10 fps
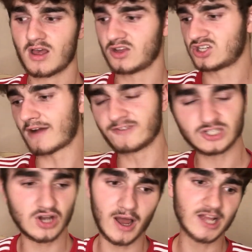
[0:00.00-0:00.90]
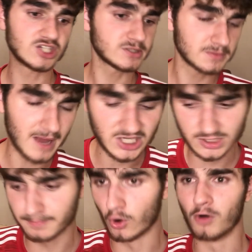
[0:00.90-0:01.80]
Sheffield United,
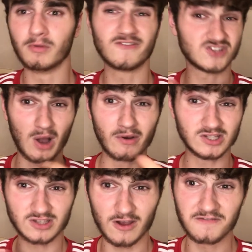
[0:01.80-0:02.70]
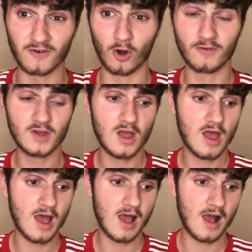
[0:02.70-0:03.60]
smashed Bournemouth, so on and so forth.
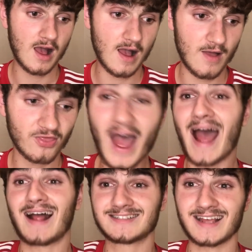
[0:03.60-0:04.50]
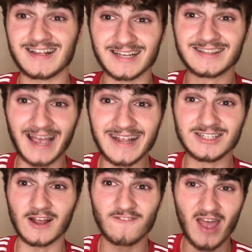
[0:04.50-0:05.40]
That is a
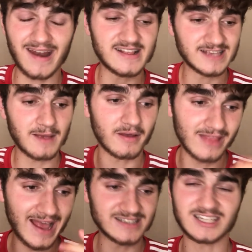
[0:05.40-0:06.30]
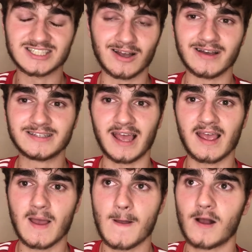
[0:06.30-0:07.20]
danger for any team, and that is
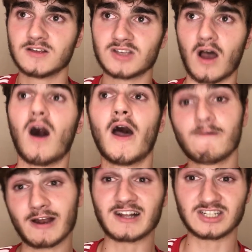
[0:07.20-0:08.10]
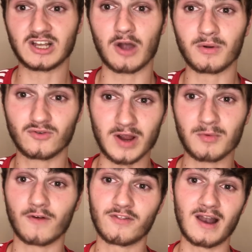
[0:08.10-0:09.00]
exciting. So I would actually go with
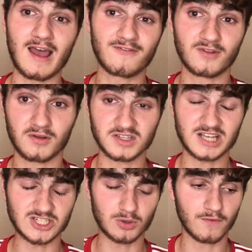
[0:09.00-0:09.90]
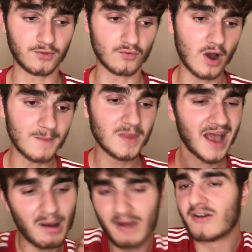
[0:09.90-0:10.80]
Greenwood off the left, Sancho off the right.
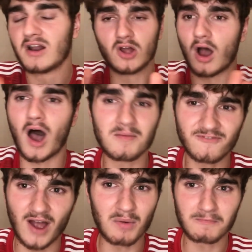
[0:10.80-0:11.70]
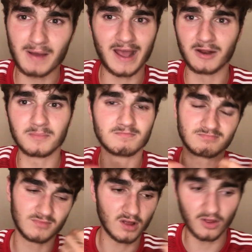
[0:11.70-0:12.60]
However, look, I'm fine with playing them
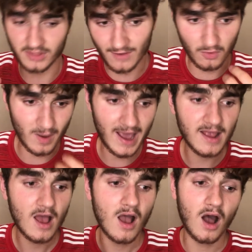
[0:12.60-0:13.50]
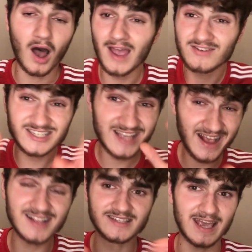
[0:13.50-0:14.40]
on the other way. I have a
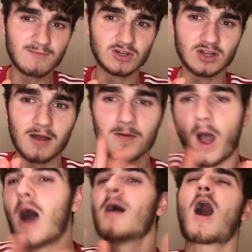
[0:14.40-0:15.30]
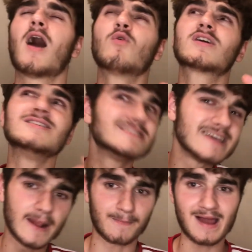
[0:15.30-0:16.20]
second team which I will
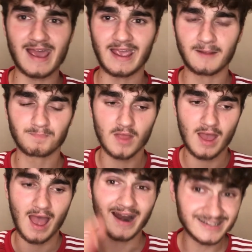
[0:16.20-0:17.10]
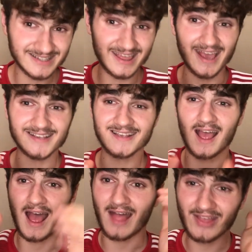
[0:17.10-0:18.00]
consider playing, and it's this.
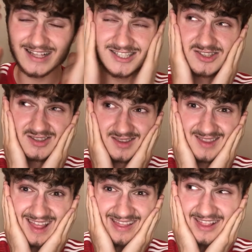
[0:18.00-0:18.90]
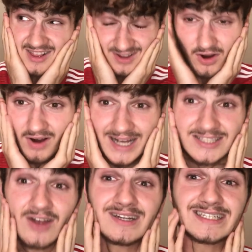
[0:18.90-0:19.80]
And that's that. Your eyes
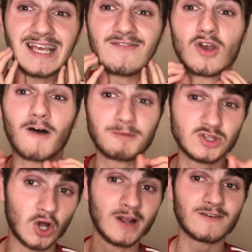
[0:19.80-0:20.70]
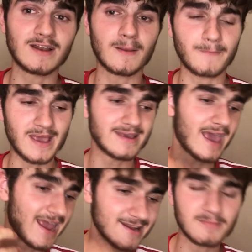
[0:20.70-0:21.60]
don't deceive you. I've put Donny van der Beek
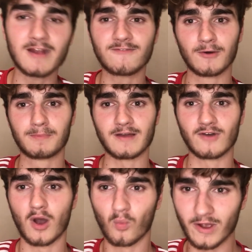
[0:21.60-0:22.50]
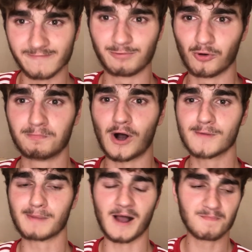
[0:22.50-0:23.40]
in a midfield pivot with Paul
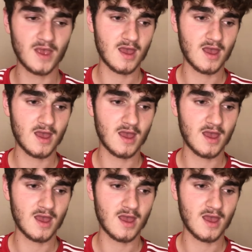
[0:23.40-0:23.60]
Pogba.